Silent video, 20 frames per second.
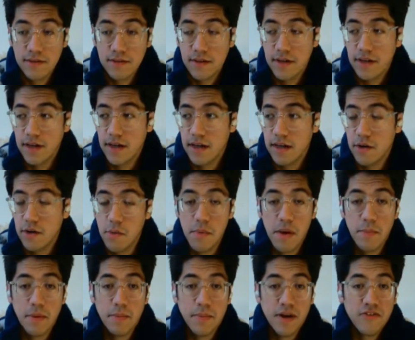And I
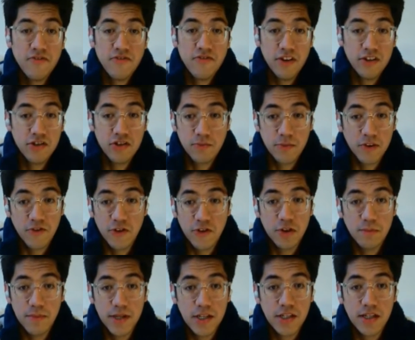remember my first
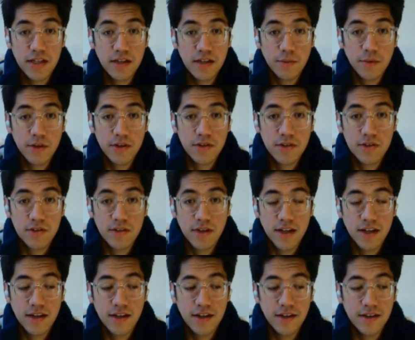supervision meeting was
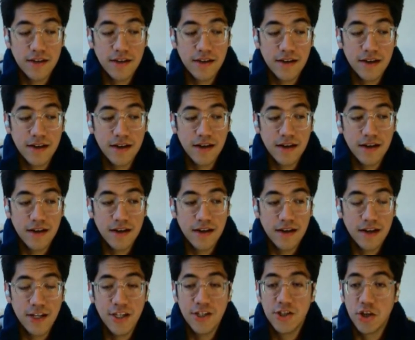
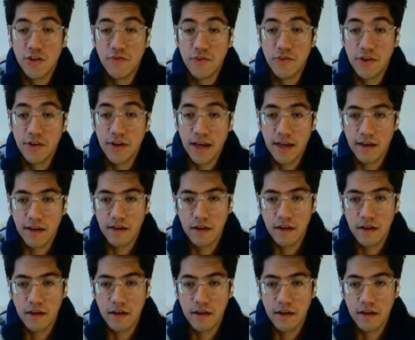an interview, like,